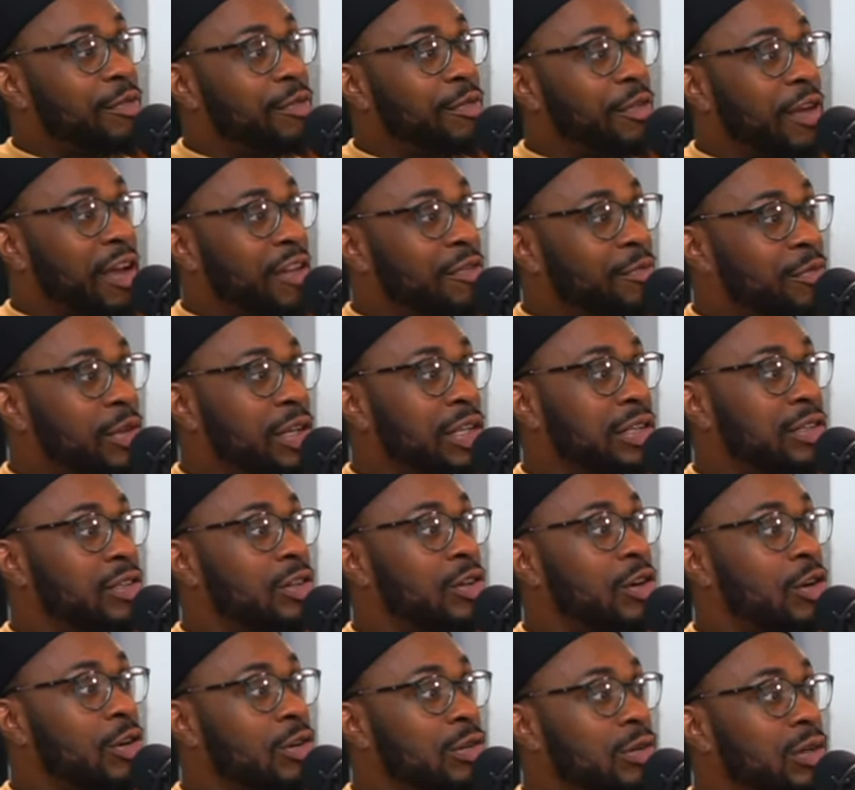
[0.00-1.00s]
five minutes
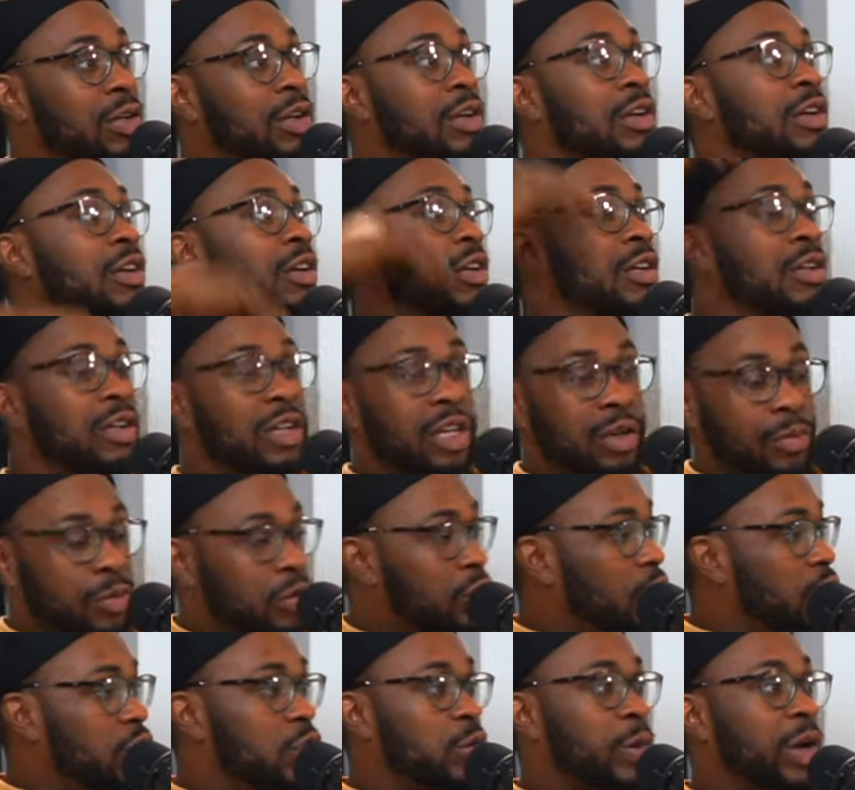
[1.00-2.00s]
ago, it
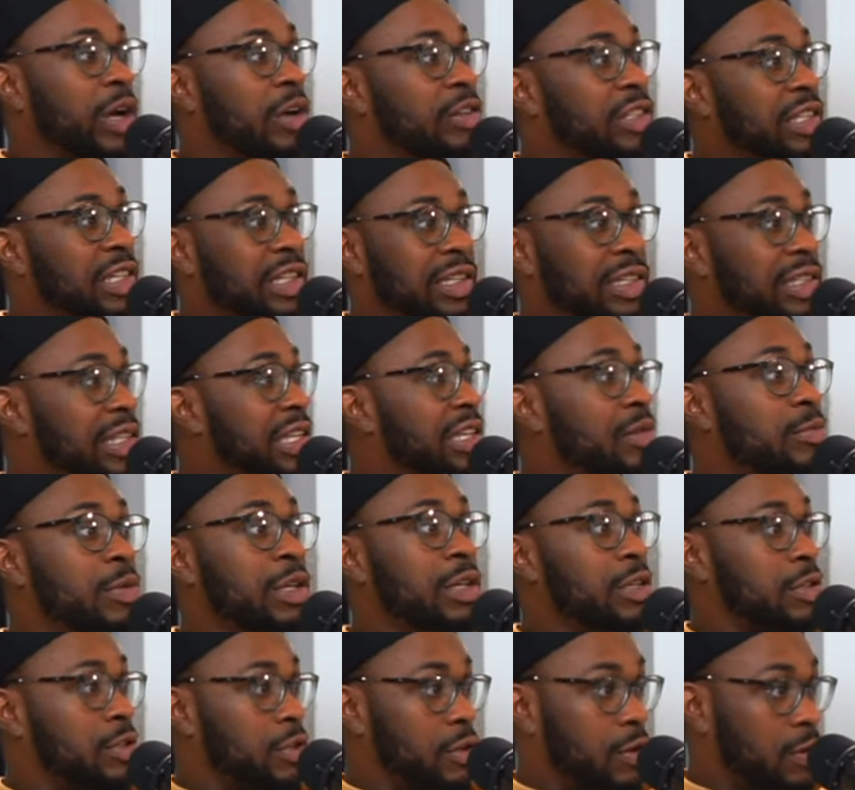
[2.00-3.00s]
was on Twitter 16
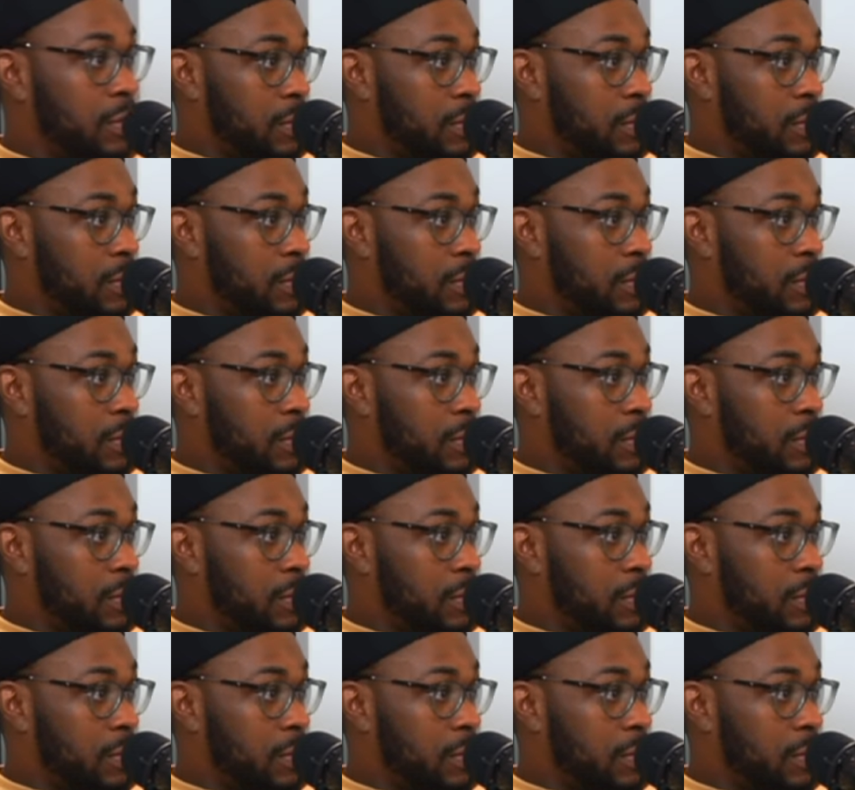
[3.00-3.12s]
minutes ago.